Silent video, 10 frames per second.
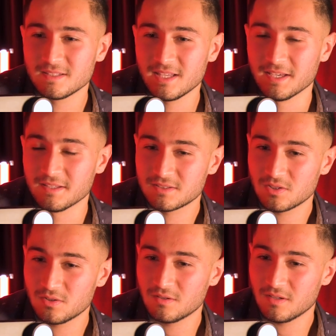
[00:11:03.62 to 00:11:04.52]
yeah,
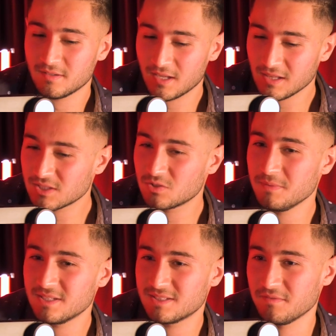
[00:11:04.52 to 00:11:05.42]
so I like to
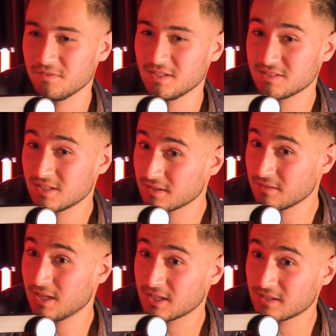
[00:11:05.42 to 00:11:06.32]
mix everything. So
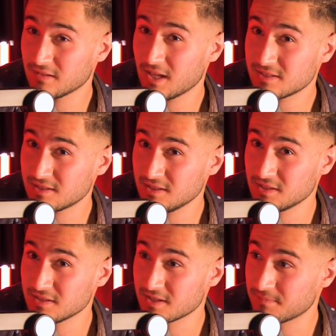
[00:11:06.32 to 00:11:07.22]
like last year
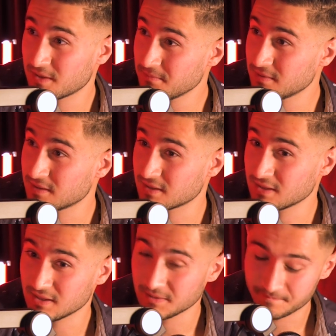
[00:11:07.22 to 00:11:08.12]
in
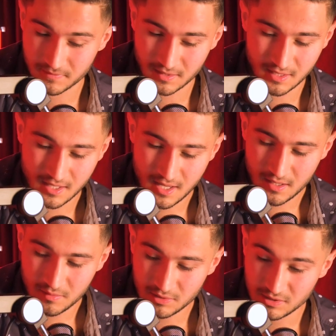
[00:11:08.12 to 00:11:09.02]
September,
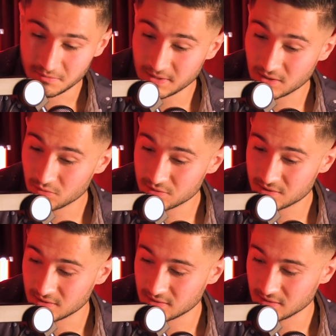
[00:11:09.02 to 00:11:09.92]
we did a big
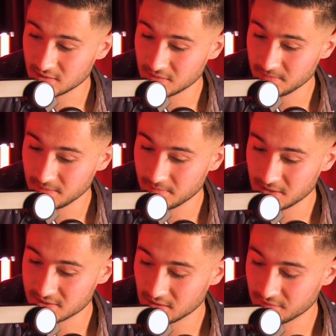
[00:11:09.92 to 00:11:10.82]
concert,
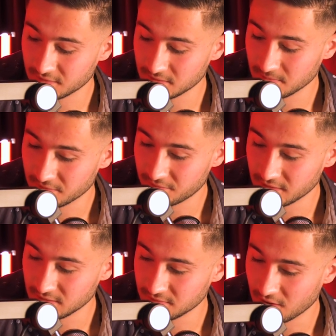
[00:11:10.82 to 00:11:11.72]
myself and my
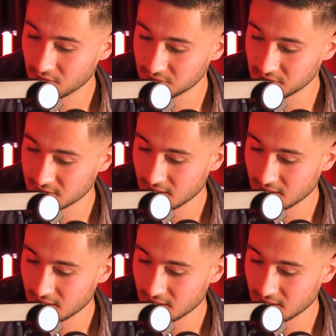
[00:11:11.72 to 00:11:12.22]
friend, the violinist